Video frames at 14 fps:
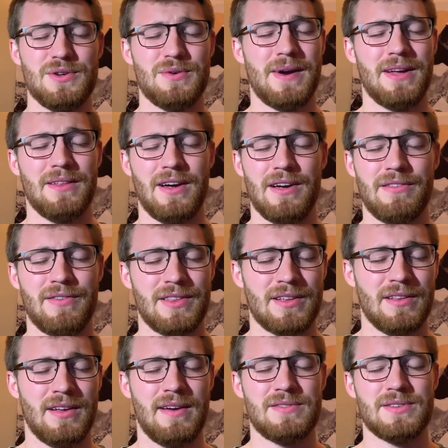in my life and the
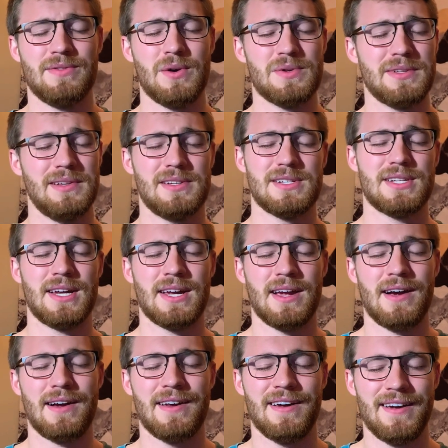lives of those listening,
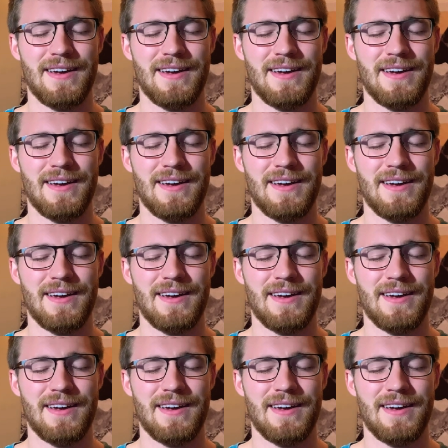God.